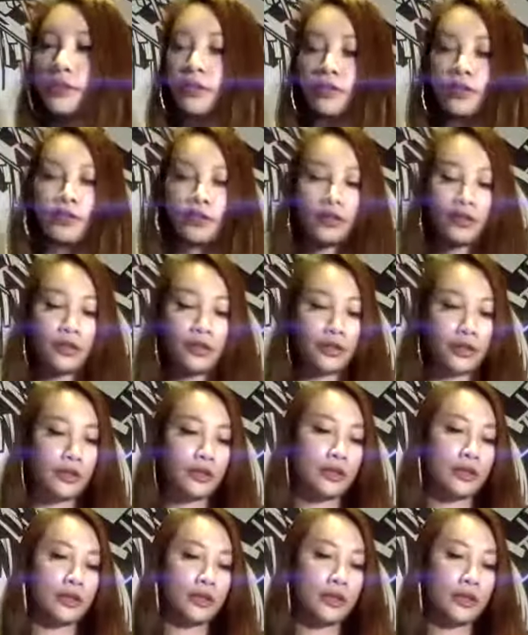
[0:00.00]

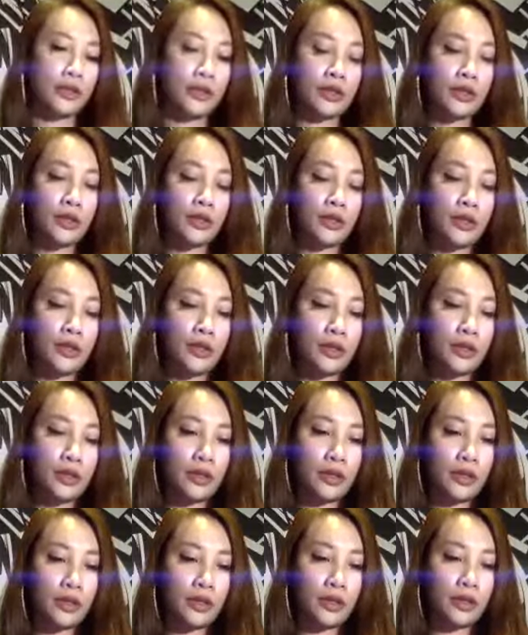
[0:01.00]

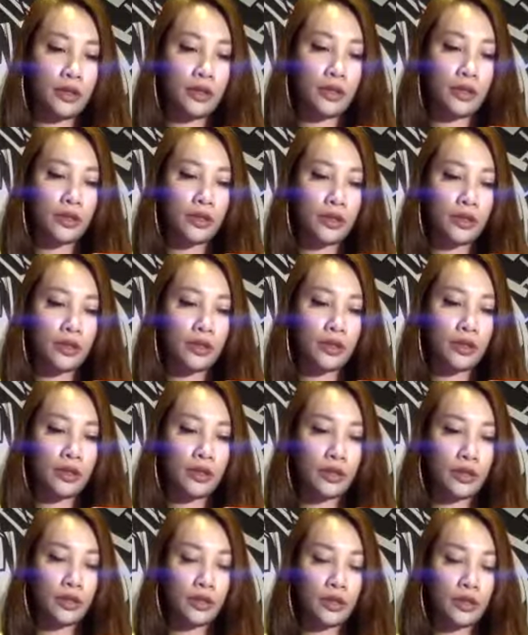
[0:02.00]

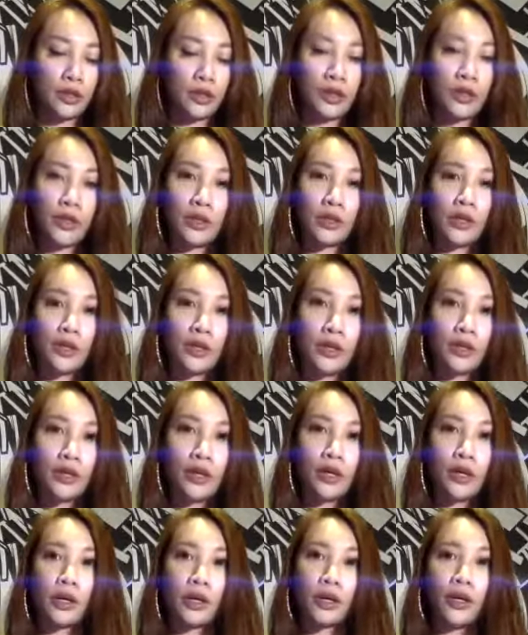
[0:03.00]

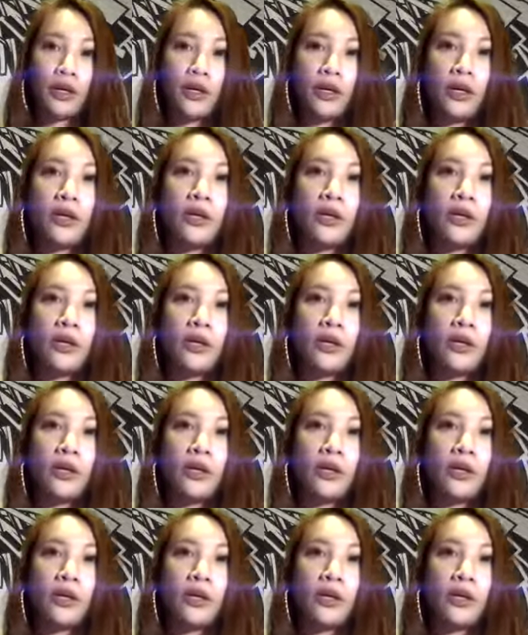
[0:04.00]
Nothing is said.